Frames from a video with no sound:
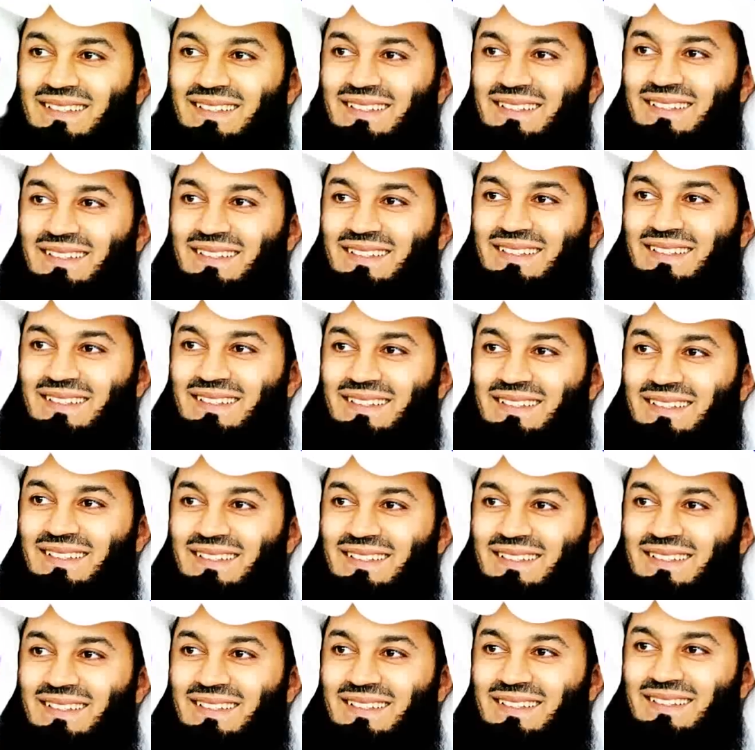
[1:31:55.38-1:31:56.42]
I'm just crying.
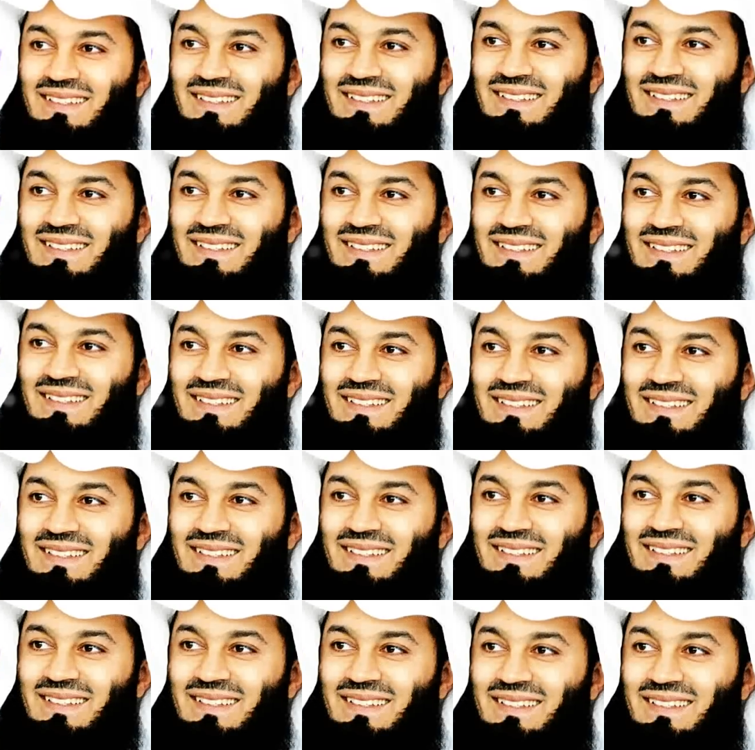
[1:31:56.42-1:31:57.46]
Allah is so
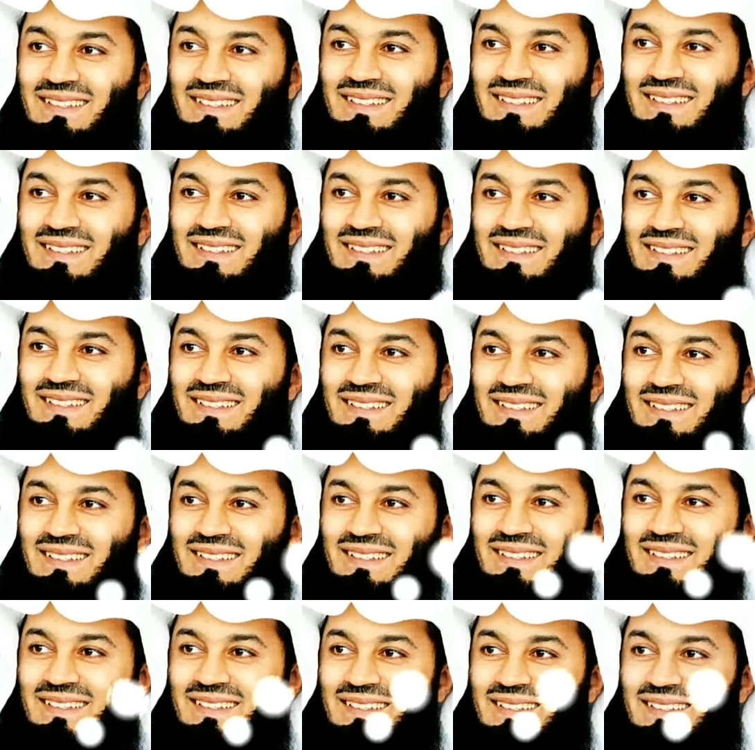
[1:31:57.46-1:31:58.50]
merciful, so great.
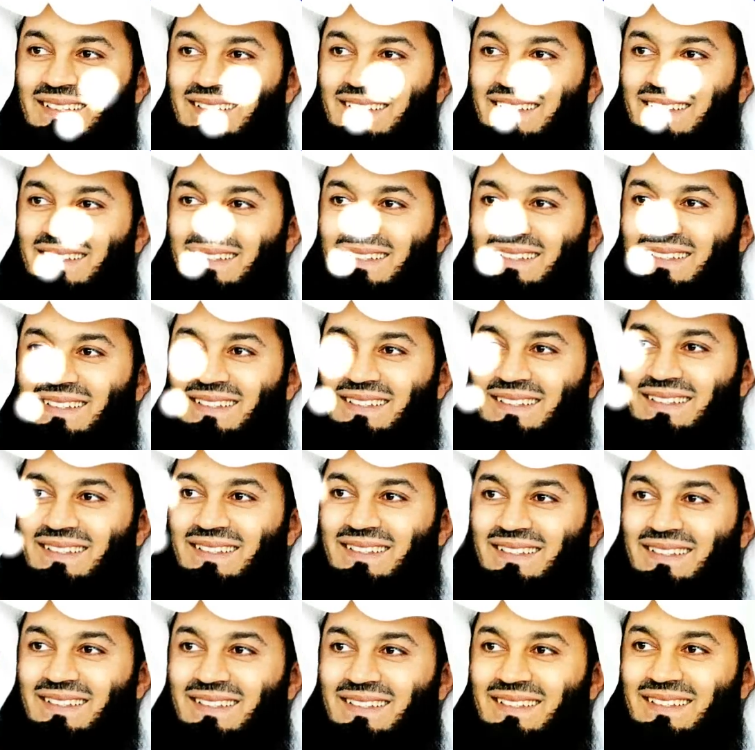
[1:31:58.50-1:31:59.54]
Allah's kept us going.
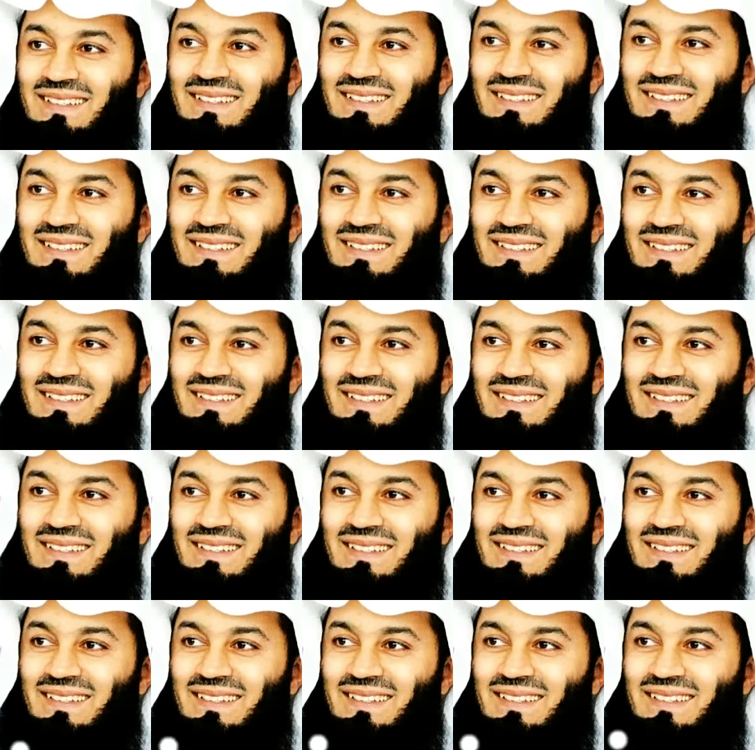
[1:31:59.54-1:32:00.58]
Oh, Allah's
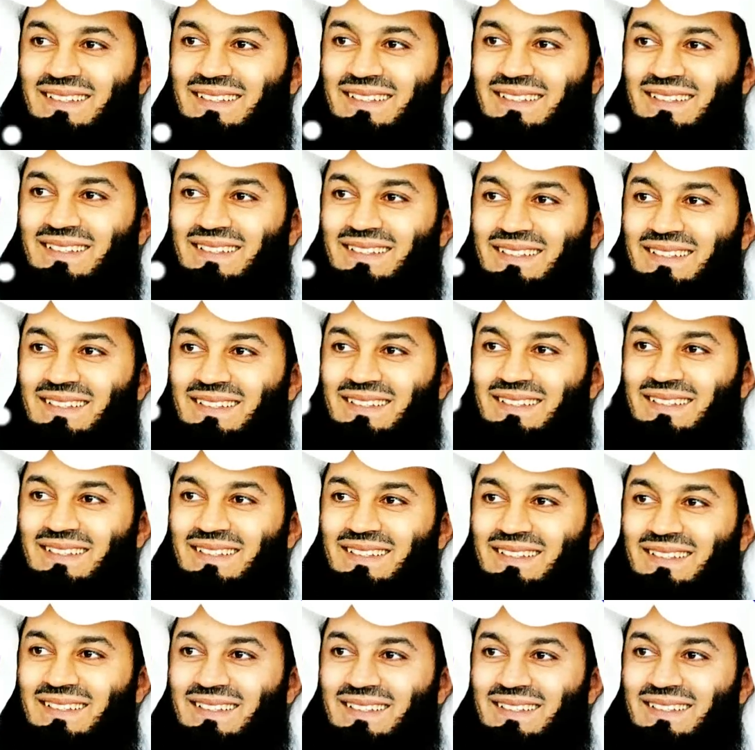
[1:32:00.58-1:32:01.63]
testing me with so
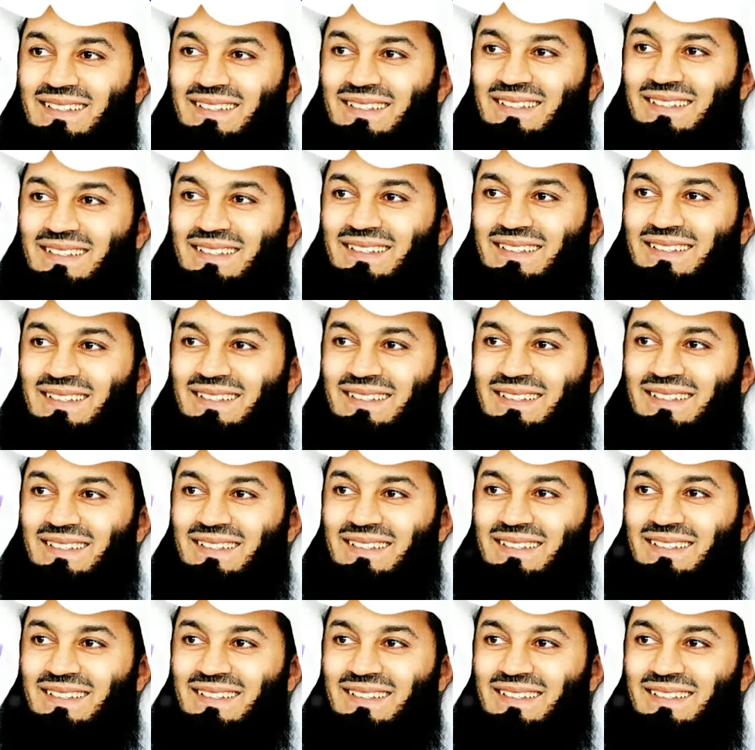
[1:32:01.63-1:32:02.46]
much. Allahu Akbar.